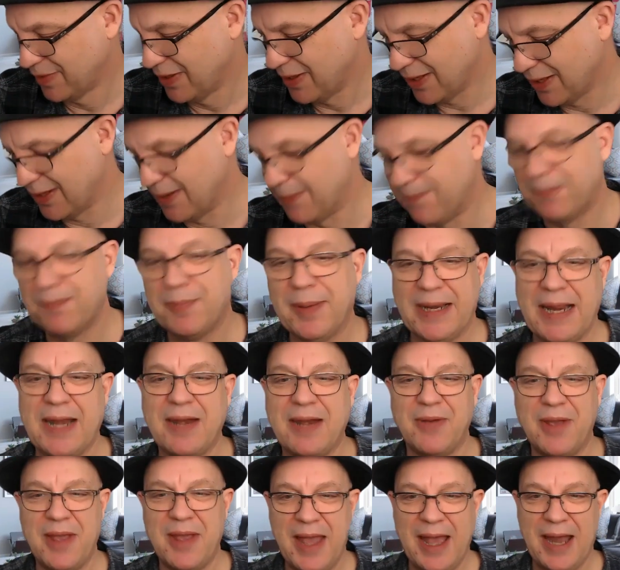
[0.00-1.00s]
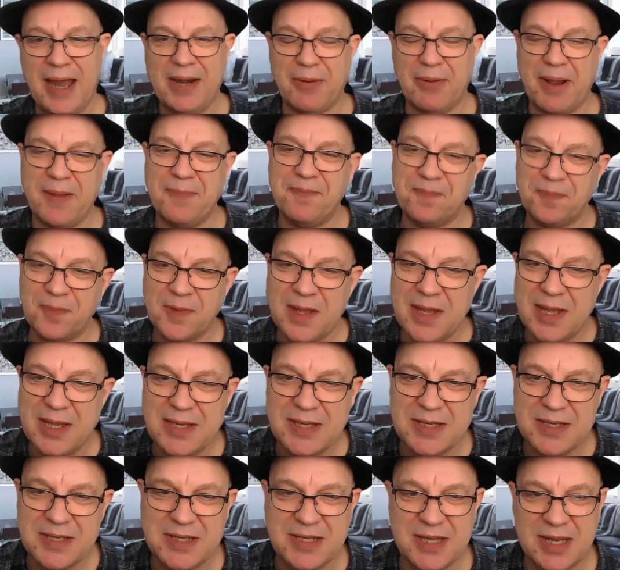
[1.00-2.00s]
But anyway,
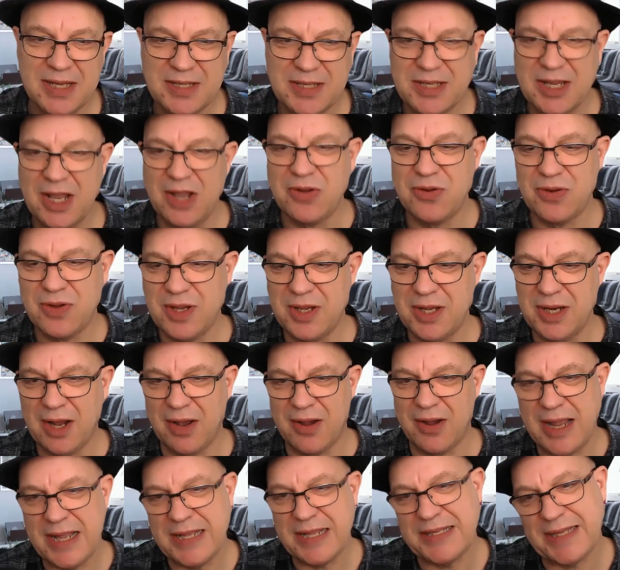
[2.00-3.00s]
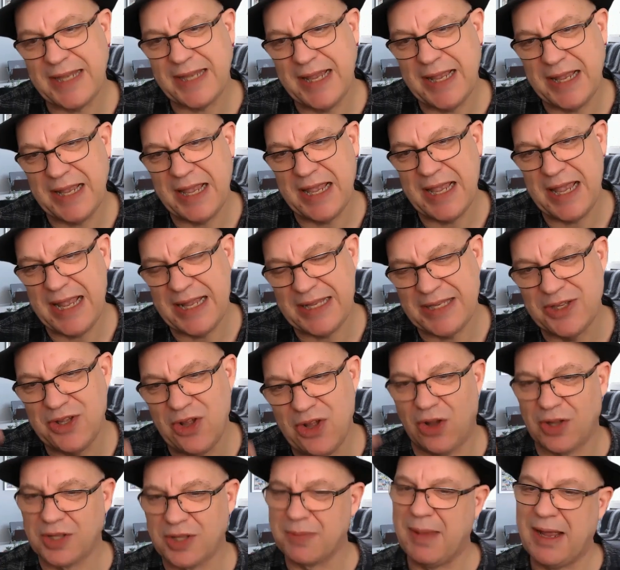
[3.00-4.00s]
so it's
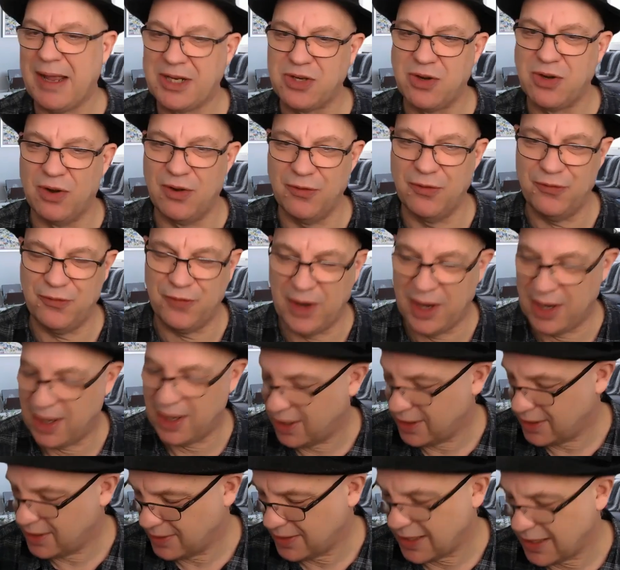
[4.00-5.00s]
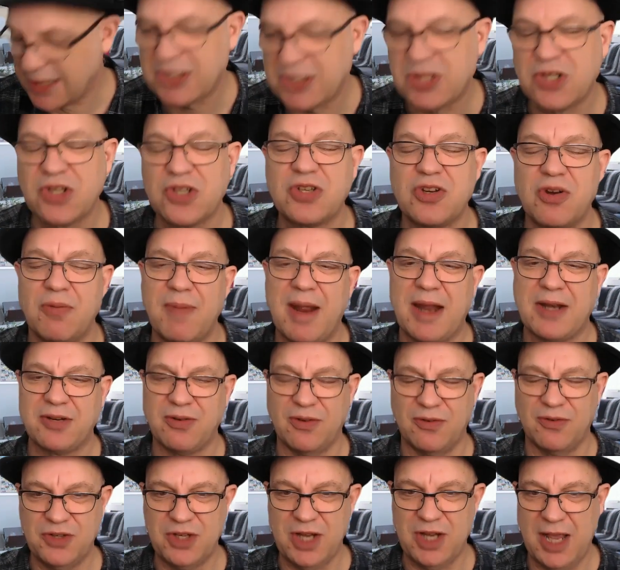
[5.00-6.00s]
not a matter of that's just a matter
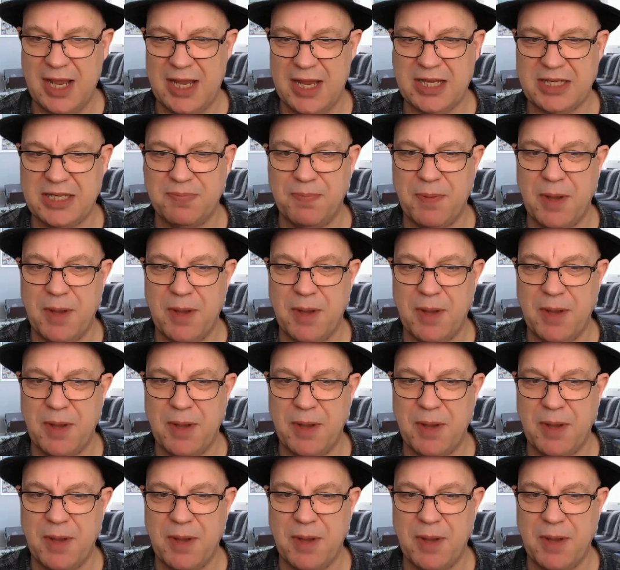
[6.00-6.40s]
of taste.